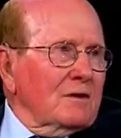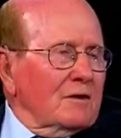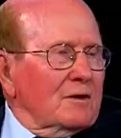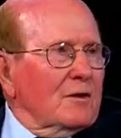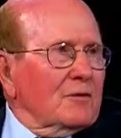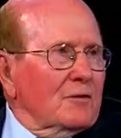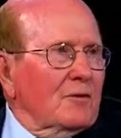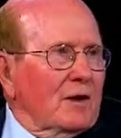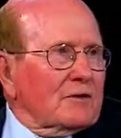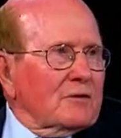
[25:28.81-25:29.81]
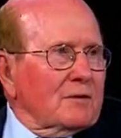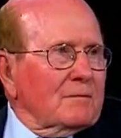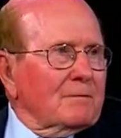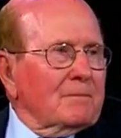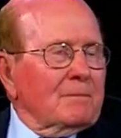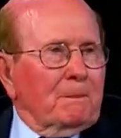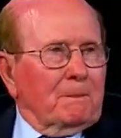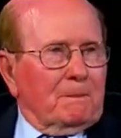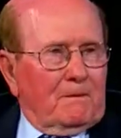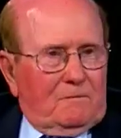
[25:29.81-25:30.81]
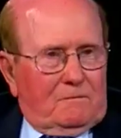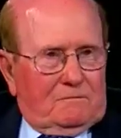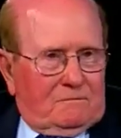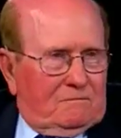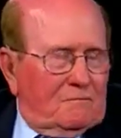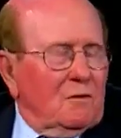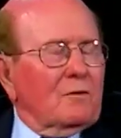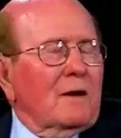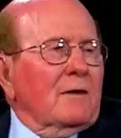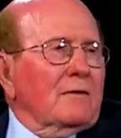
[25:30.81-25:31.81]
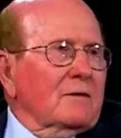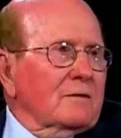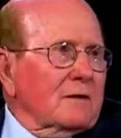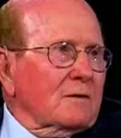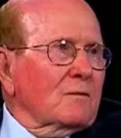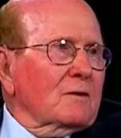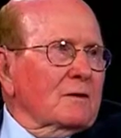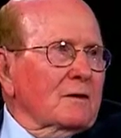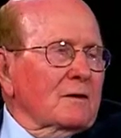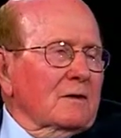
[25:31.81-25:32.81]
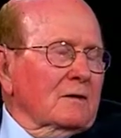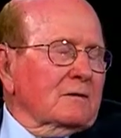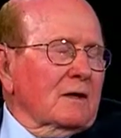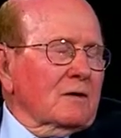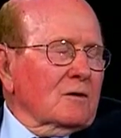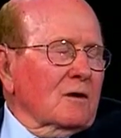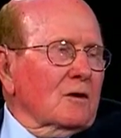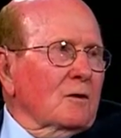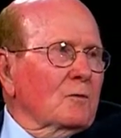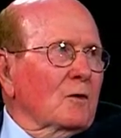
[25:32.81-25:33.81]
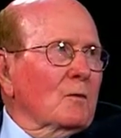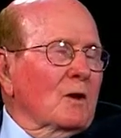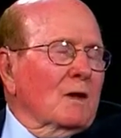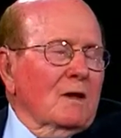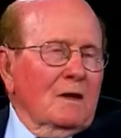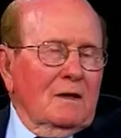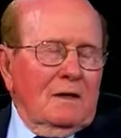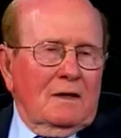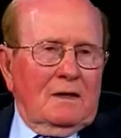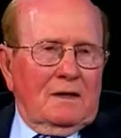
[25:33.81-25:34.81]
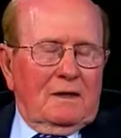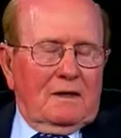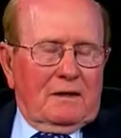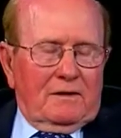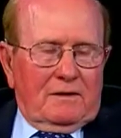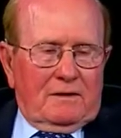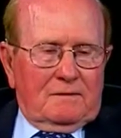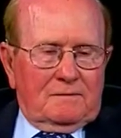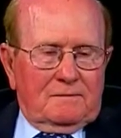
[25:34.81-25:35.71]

in another direction to go around it and take one of the other, a town called labrumo And uh,